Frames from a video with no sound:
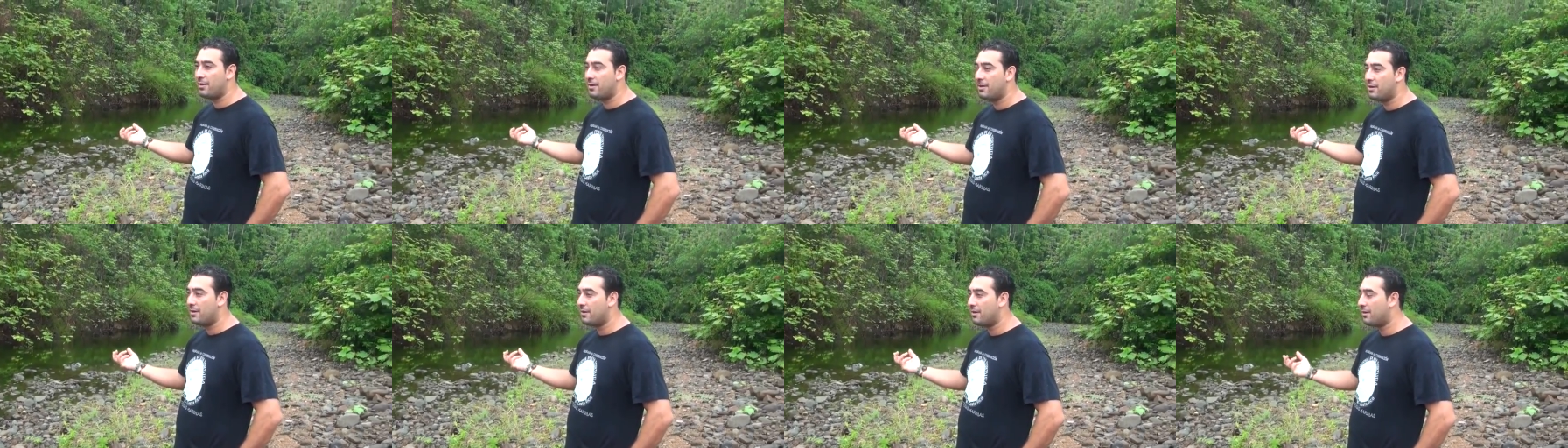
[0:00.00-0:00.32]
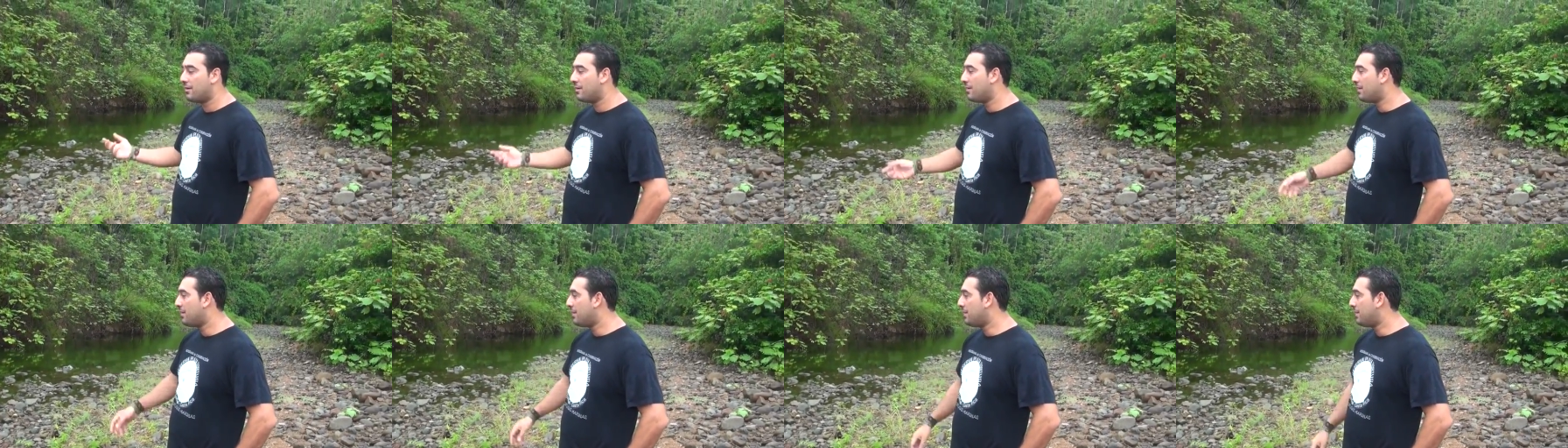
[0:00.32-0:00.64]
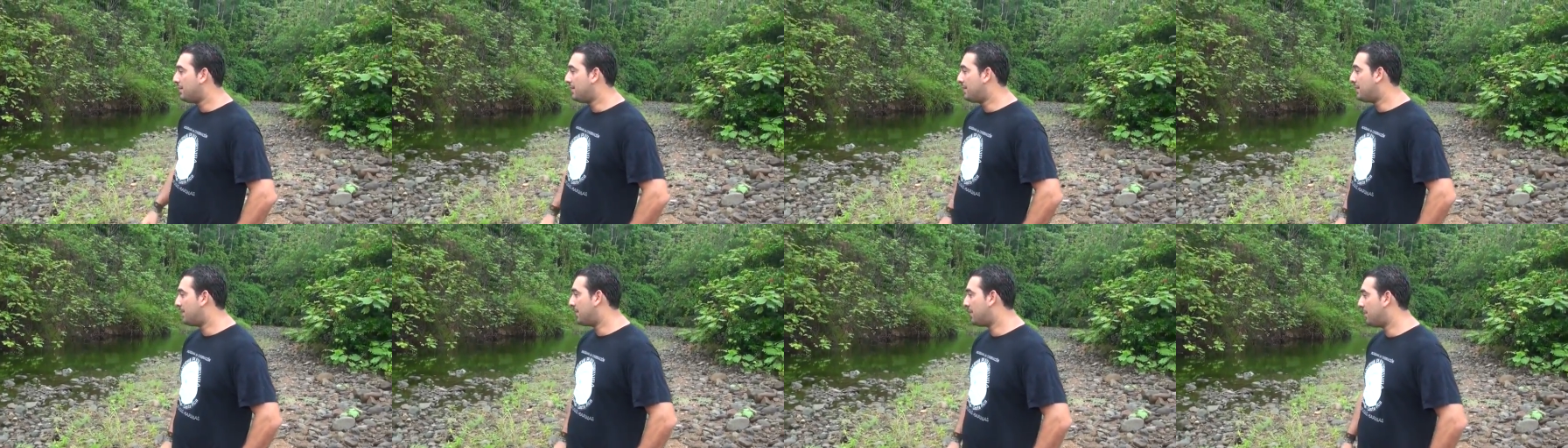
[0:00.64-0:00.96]
Mm -hmm
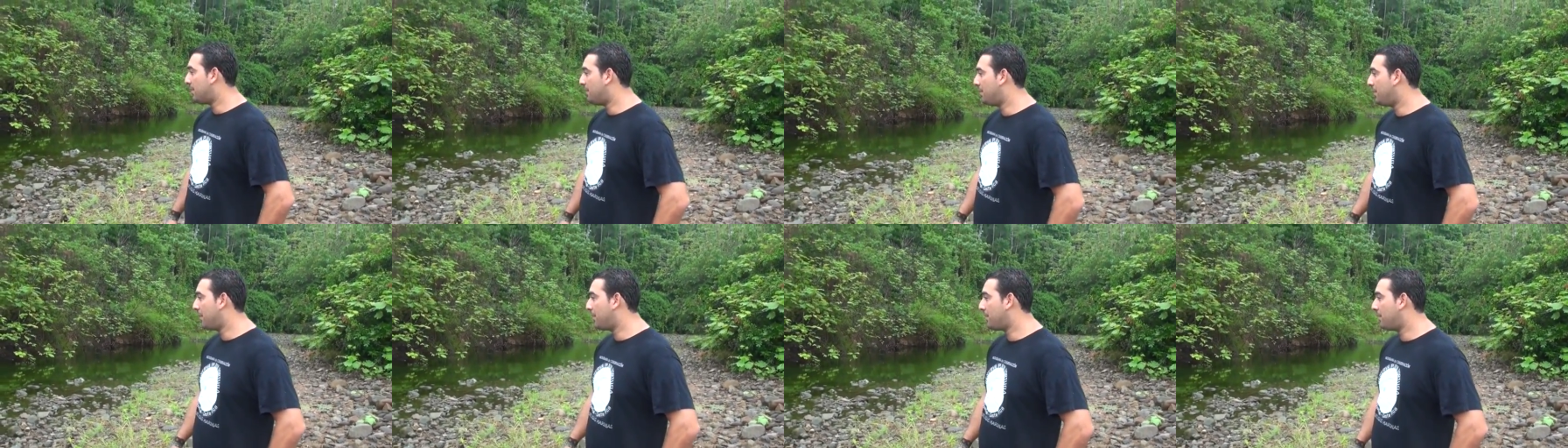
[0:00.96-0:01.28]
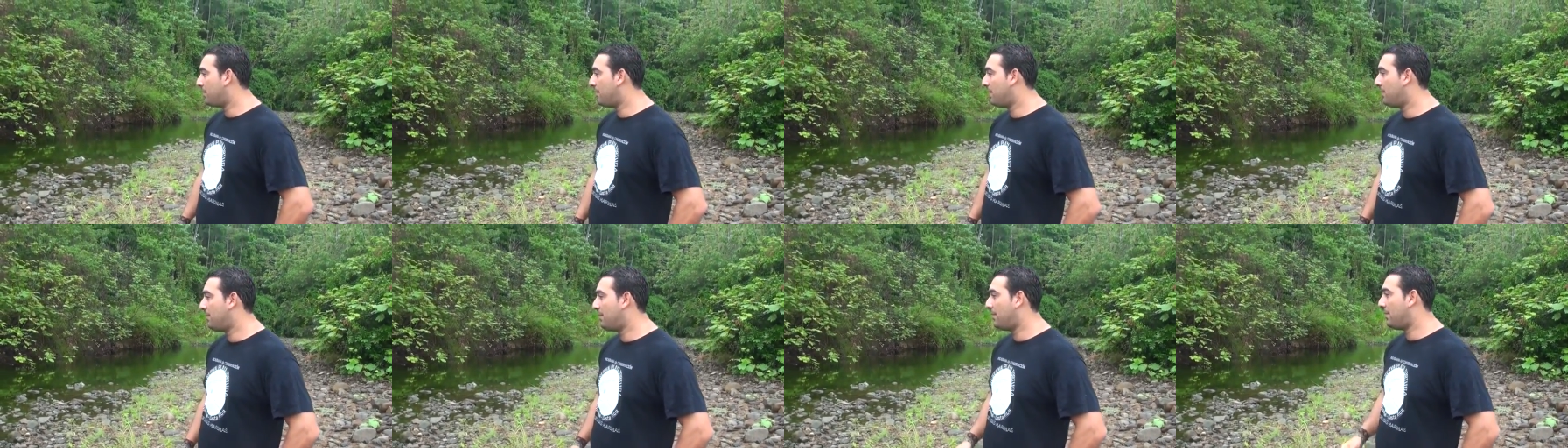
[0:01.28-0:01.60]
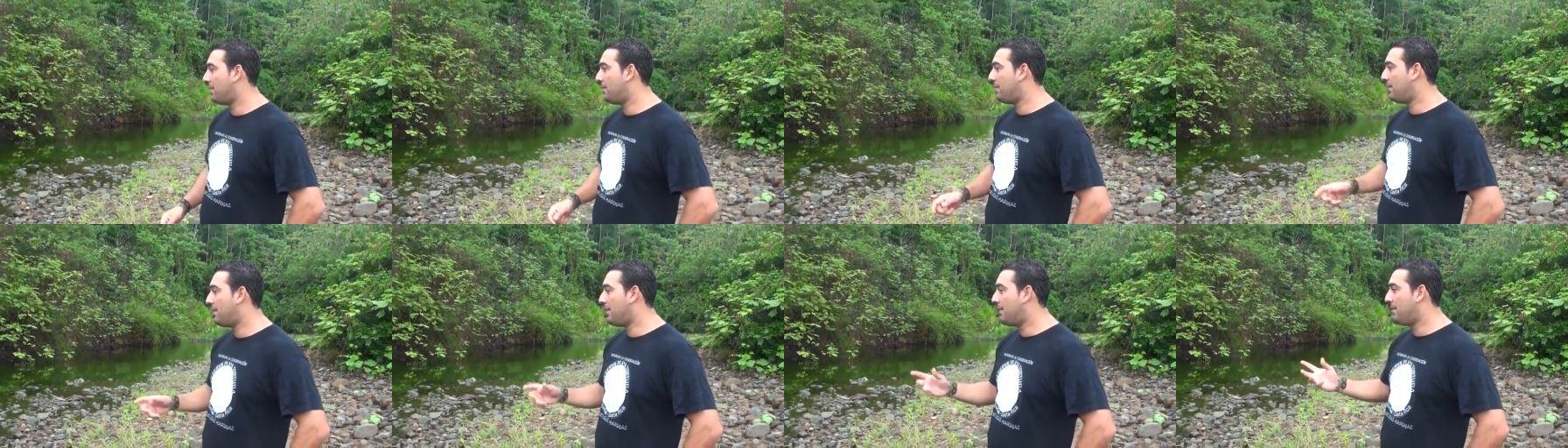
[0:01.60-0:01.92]
also because
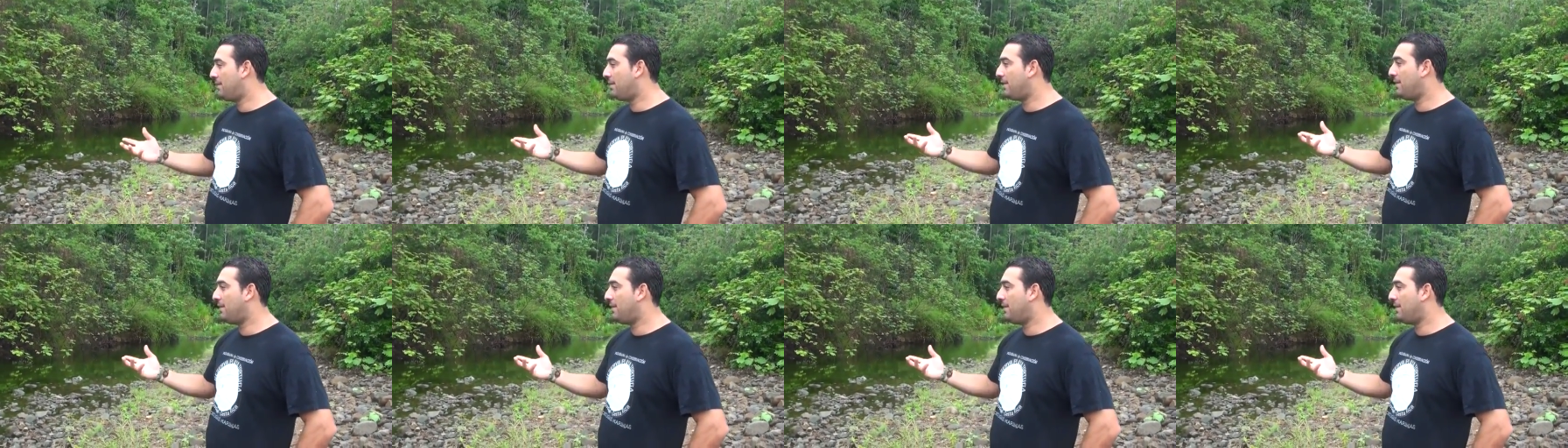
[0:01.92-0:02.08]
it's, it's,